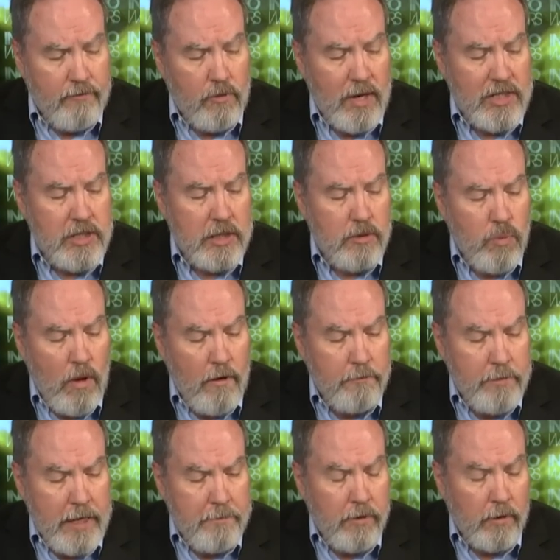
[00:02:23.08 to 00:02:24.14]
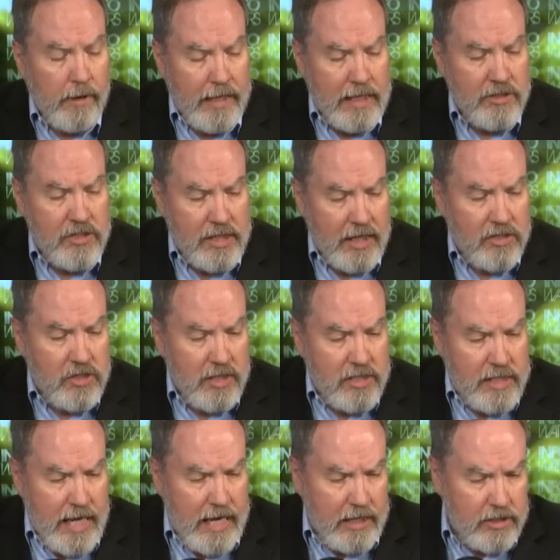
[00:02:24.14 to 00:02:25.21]
arrested 12 people in 6
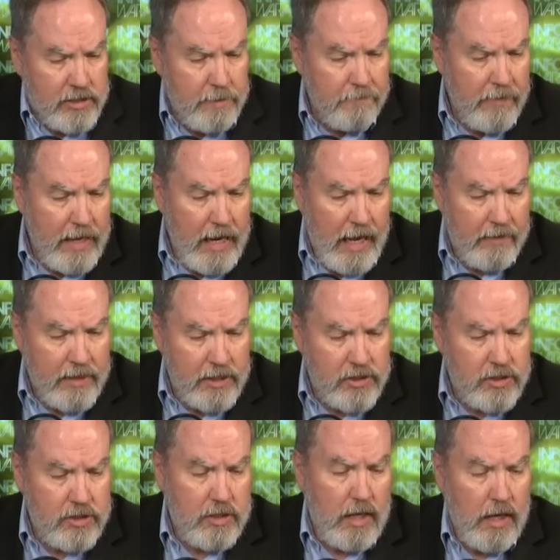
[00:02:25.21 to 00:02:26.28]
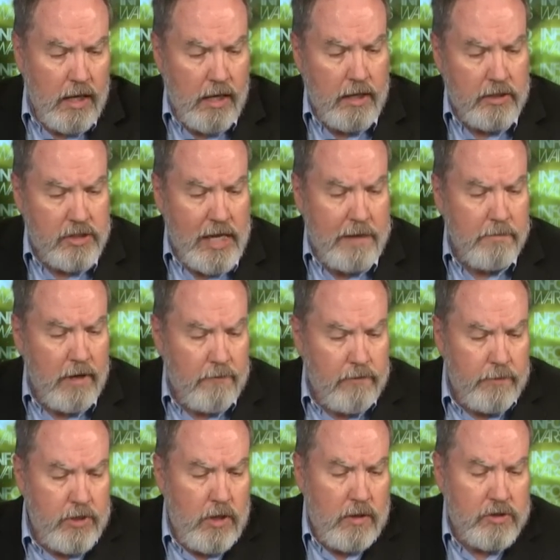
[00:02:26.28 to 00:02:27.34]
states. And this statement
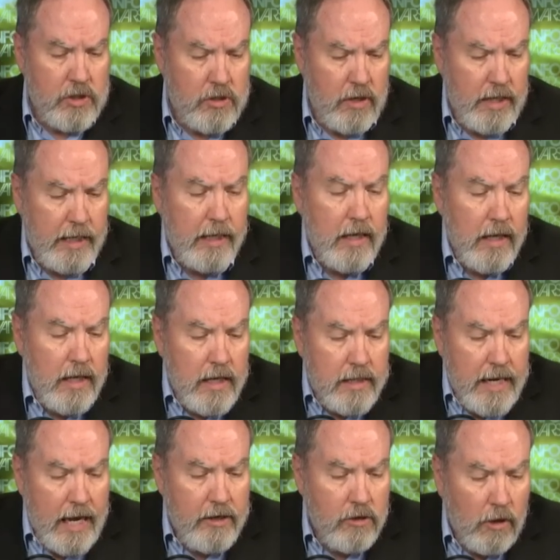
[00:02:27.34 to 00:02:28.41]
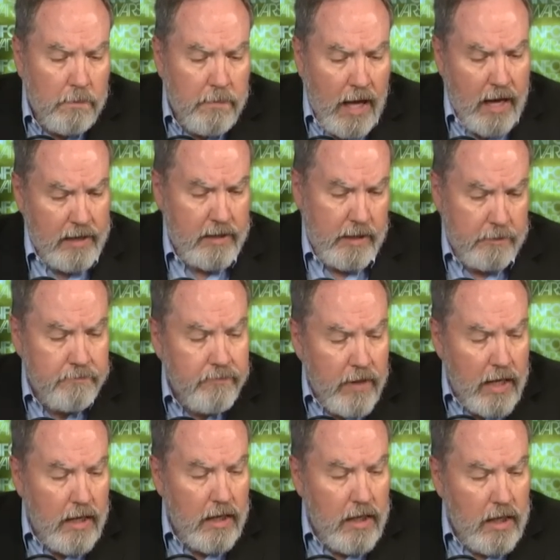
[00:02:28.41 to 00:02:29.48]
from the U.S. Attorney Daniel Bogdan
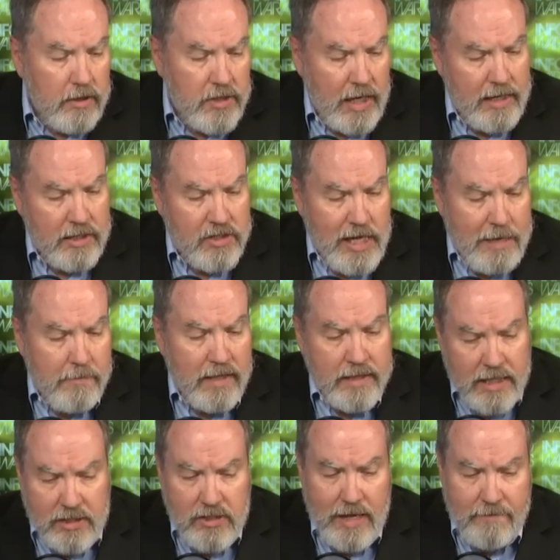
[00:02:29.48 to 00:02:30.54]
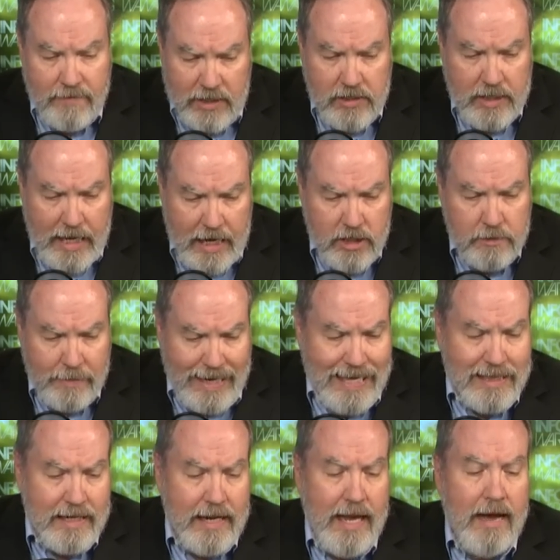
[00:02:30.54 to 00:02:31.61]
said in a statement, this investigation
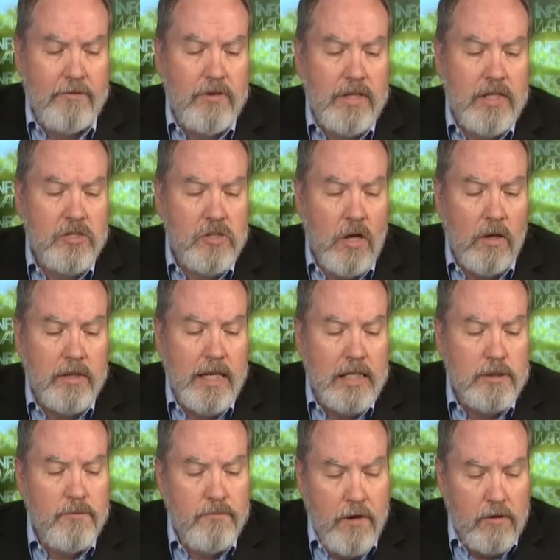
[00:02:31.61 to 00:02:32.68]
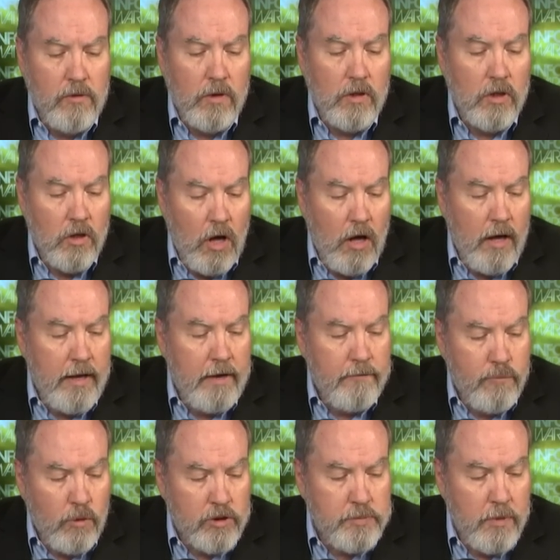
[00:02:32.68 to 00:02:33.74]
began the day after the assault against federal law
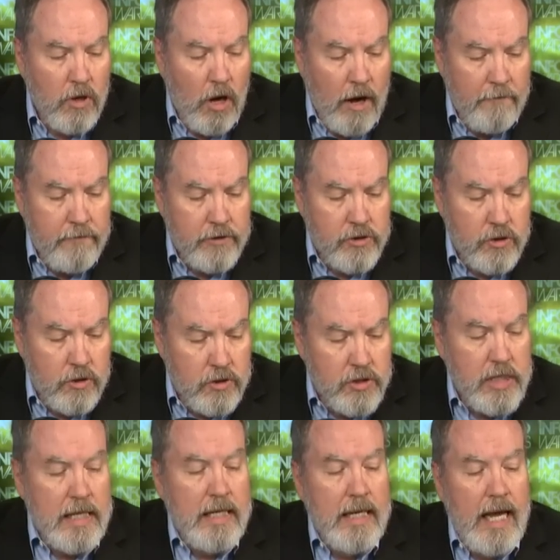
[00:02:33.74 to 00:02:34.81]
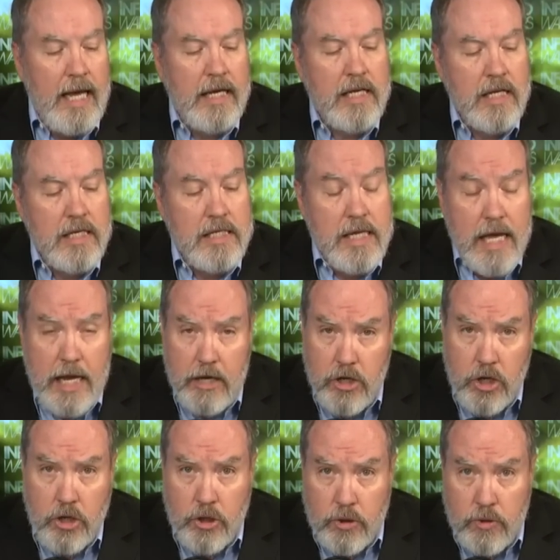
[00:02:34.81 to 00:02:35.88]
enforcement officers and
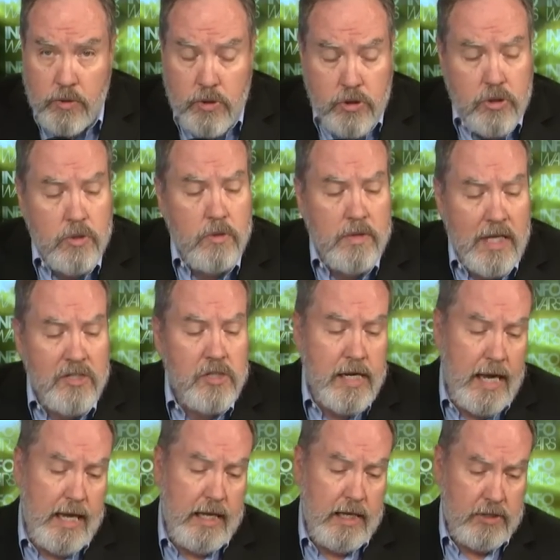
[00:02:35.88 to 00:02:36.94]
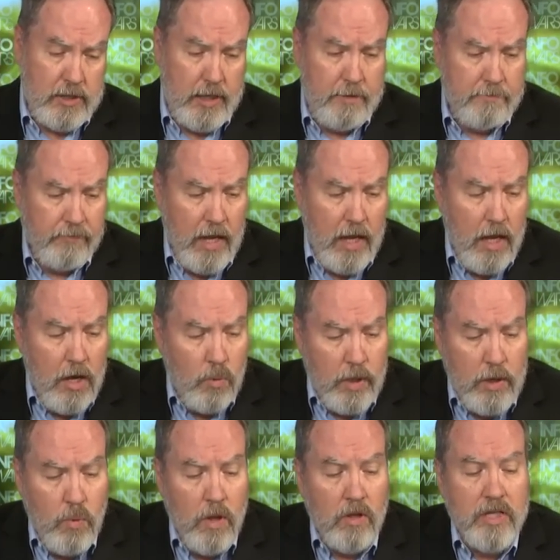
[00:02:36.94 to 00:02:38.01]
continues to this day, he said. We
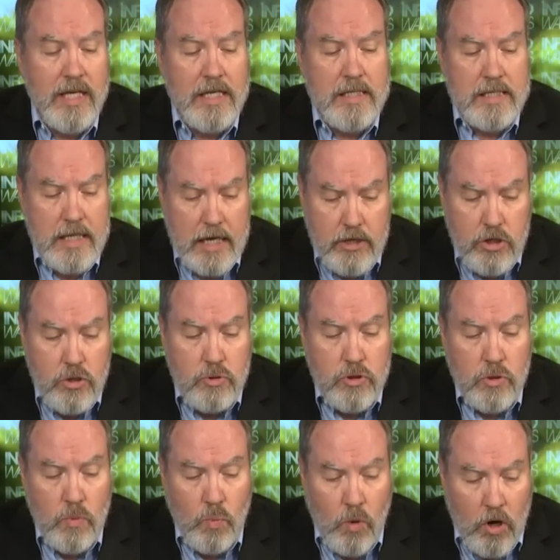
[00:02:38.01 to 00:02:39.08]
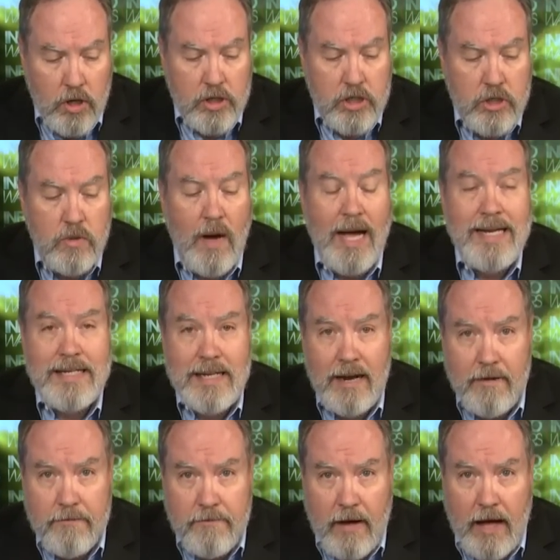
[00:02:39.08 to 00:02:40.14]
will continue to work to
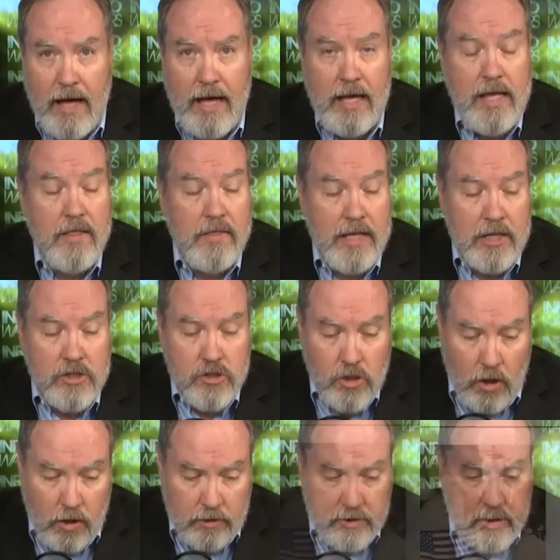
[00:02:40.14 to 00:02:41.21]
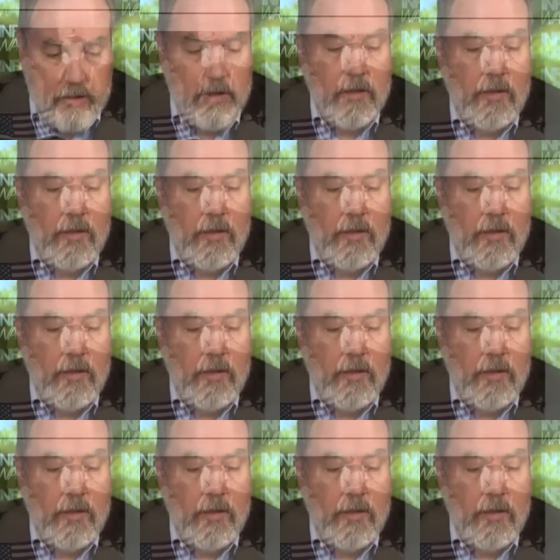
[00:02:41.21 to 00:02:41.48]
identify the assaults